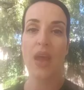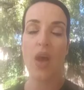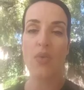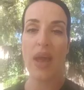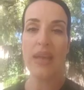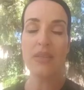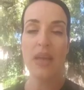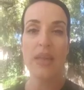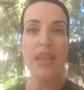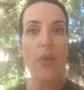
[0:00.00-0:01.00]
All right,
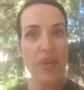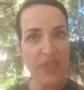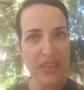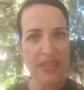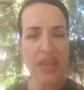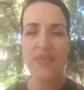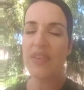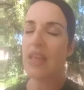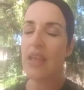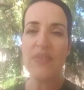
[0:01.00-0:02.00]
now if
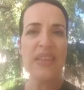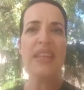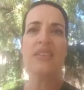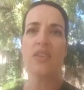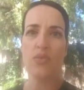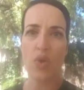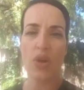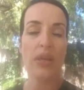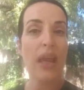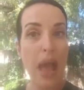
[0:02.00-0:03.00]
it doesn't work,